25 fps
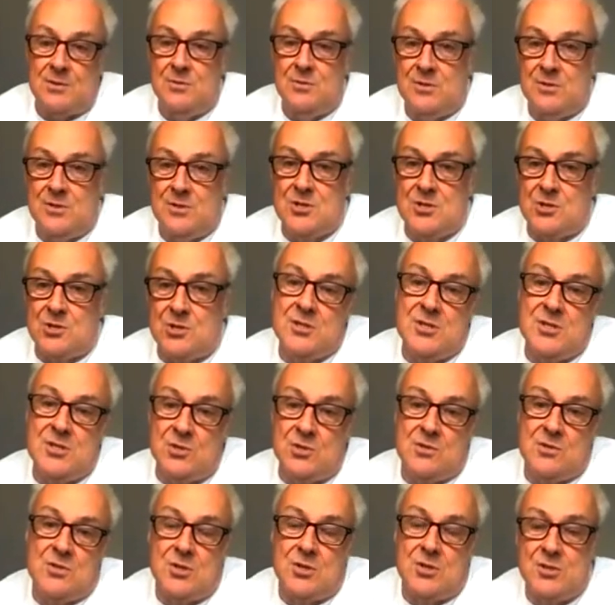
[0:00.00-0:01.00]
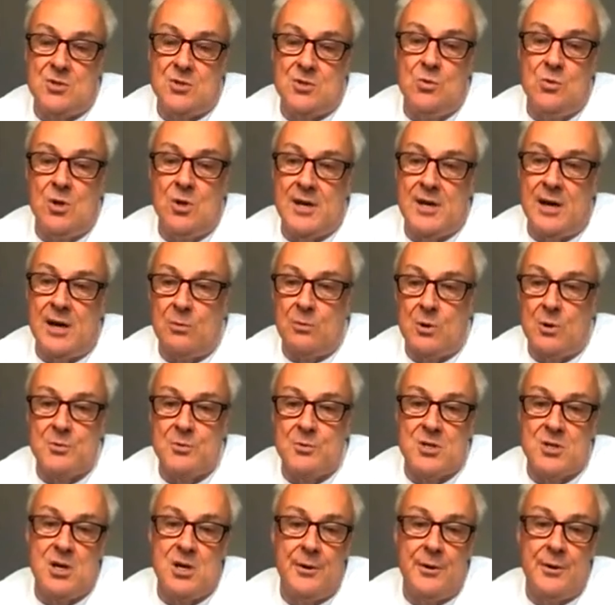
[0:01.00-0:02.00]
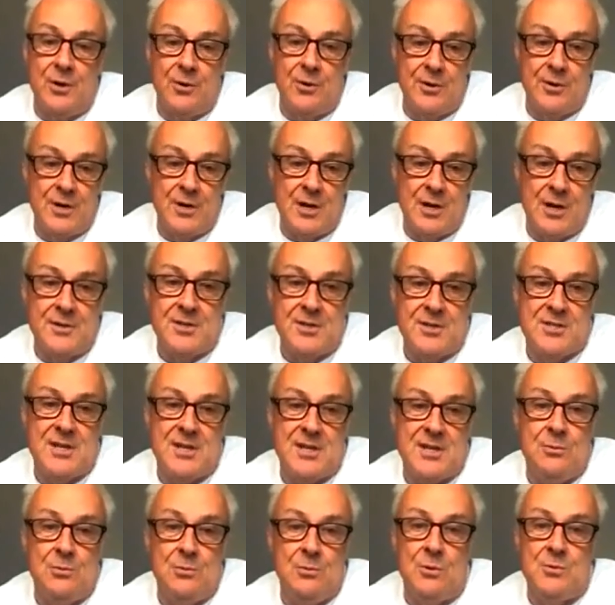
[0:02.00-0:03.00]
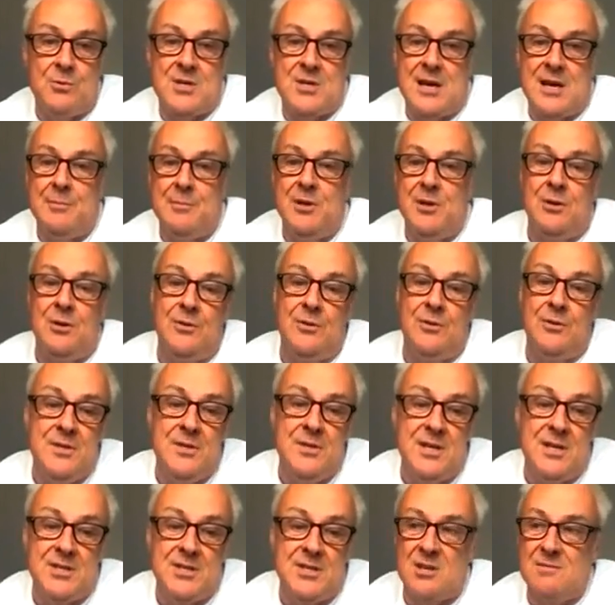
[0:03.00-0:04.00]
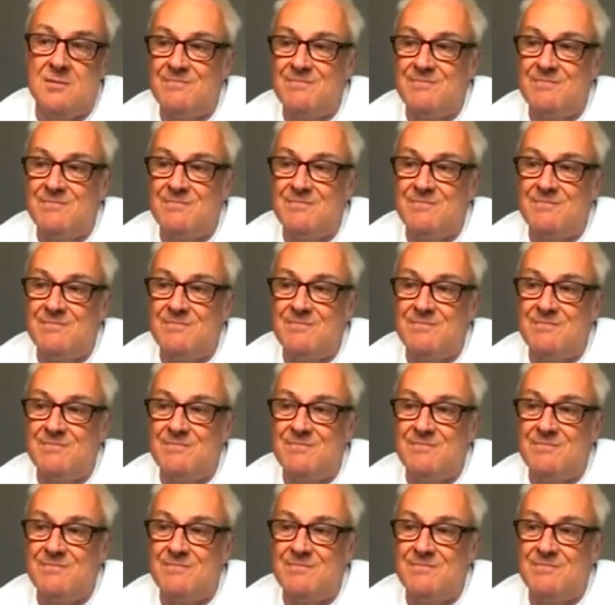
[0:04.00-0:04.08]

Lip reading: to try to work out what was going on and understand what was happening on the disk.